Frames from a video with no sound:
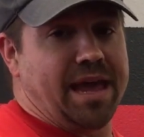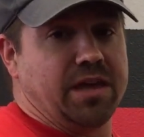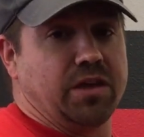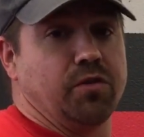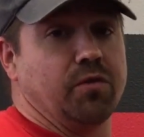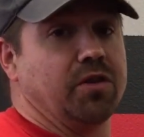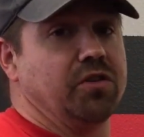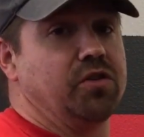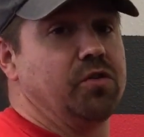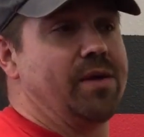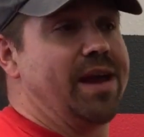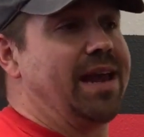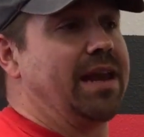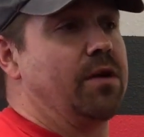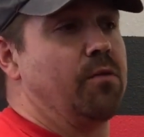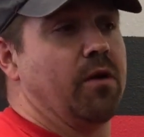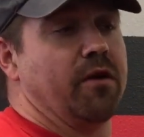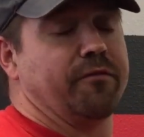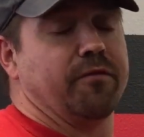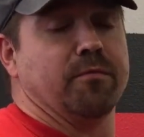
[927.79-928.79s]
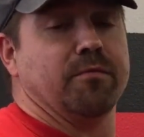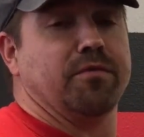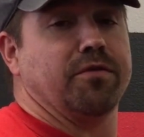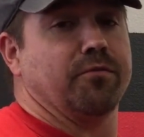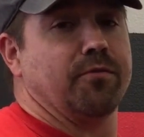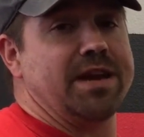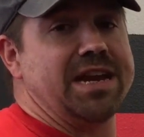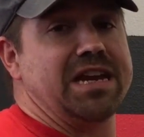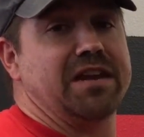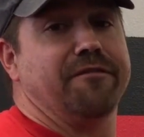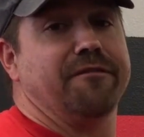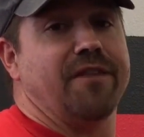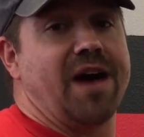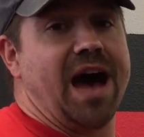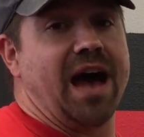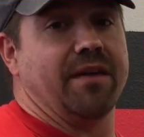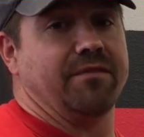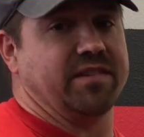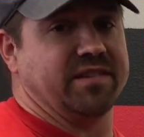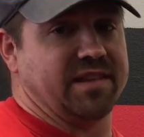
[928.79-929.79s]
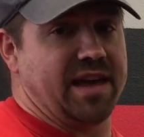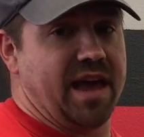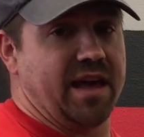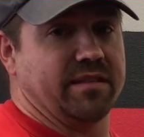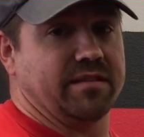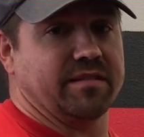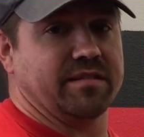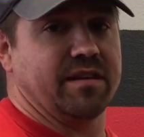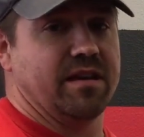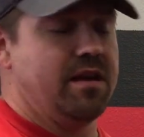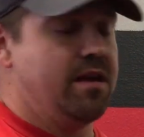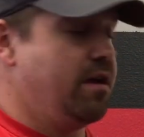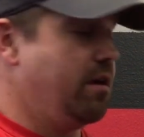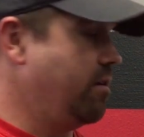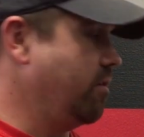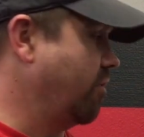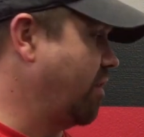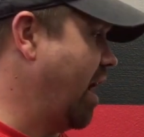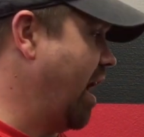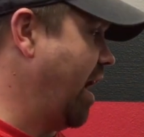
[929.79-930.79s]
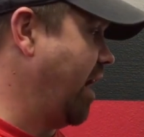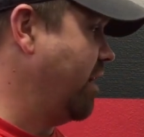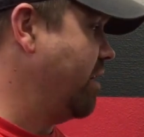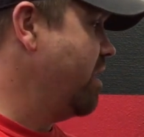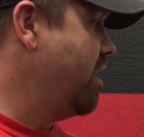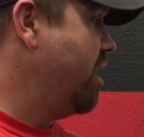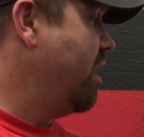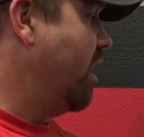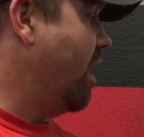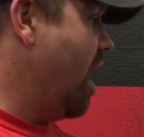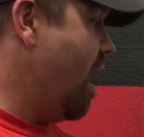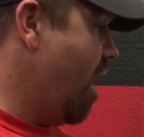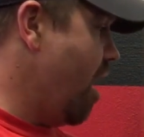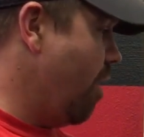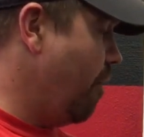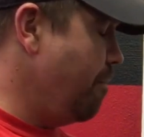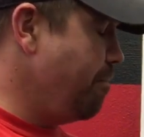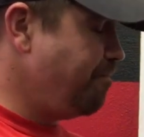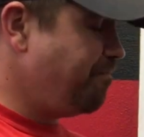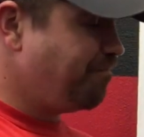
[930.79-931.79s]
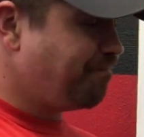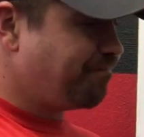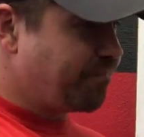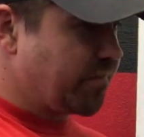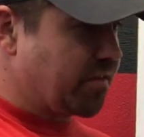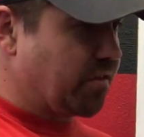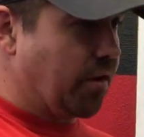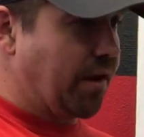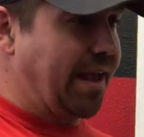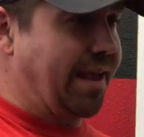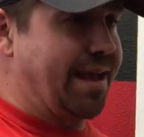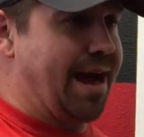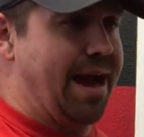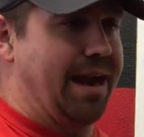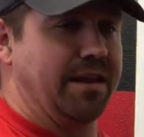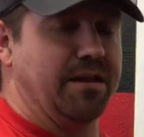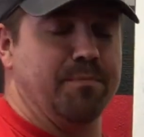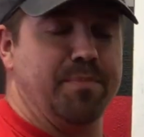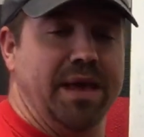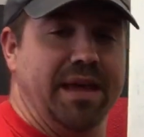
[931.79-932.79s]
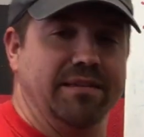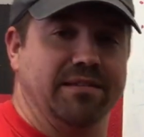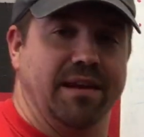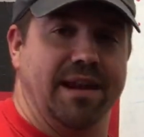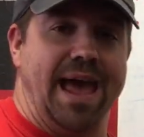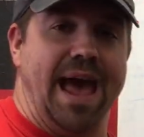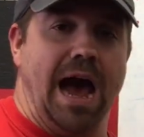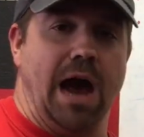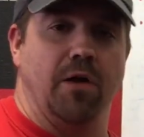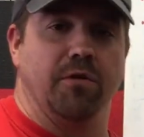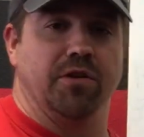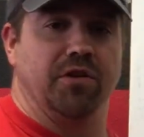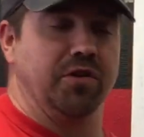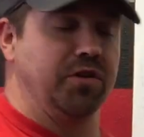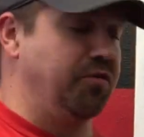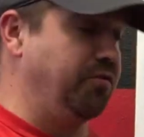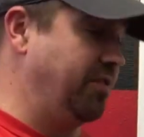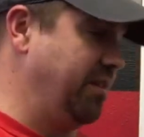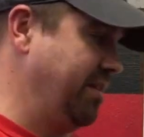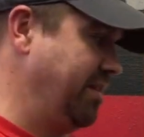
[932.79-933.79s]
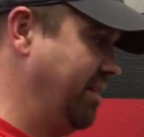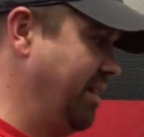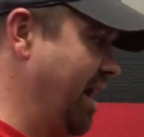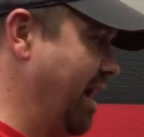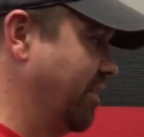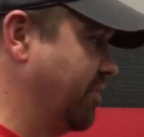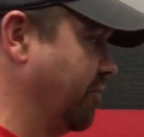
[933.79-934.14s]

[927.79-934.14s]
day, you could do anywhere from 3 to 5 sets, okay? So it kind of depends on how you're using the